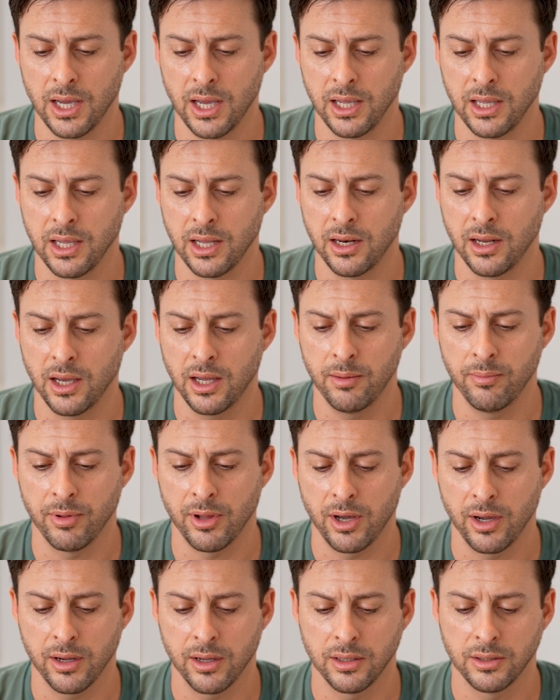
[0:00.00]
I can
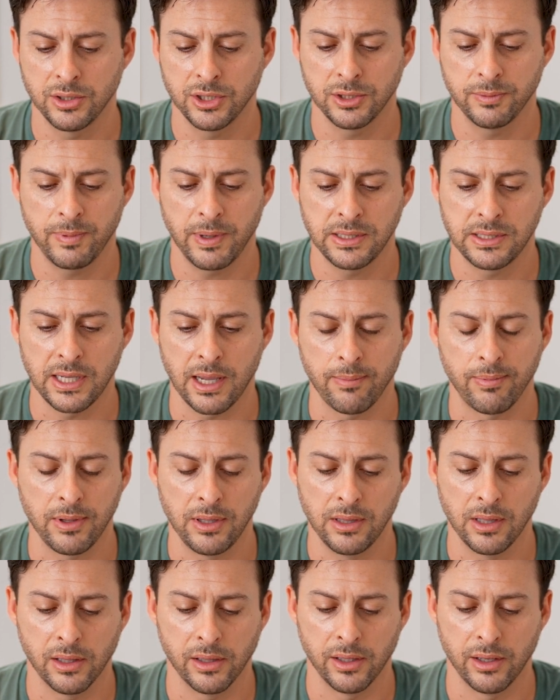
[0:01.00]
unblock just by
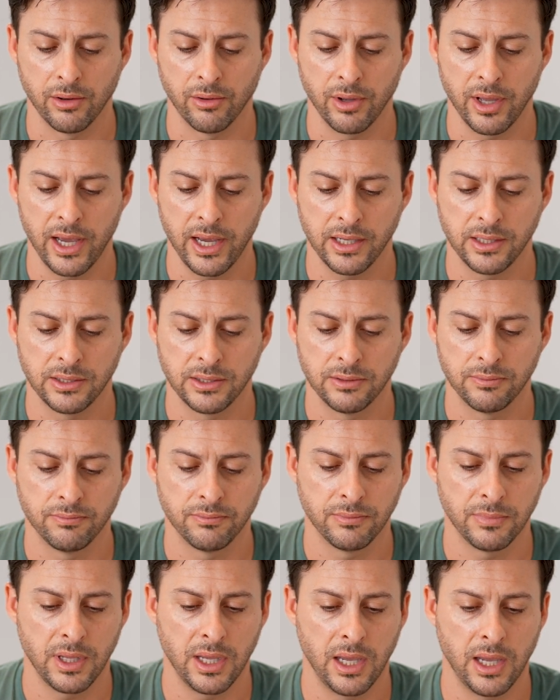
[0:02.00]
tapping the little X
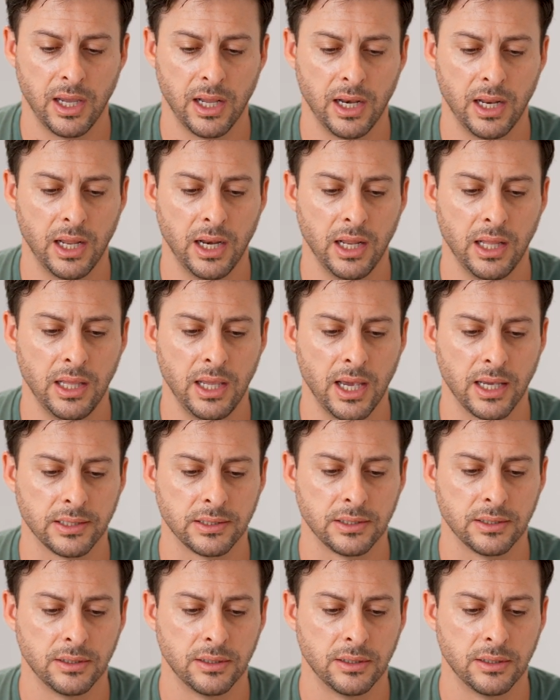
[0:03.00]
and hitting yes.